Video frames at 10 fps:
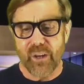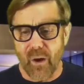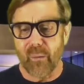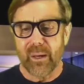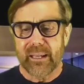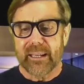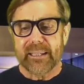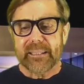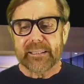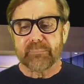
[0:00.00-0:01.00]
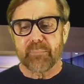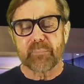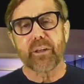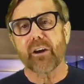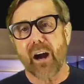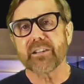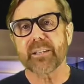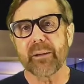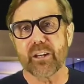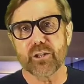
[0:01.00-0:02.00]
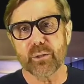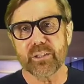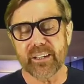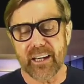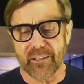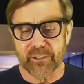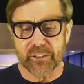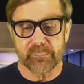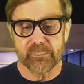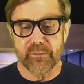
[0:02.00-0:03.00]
So there are some issues to cover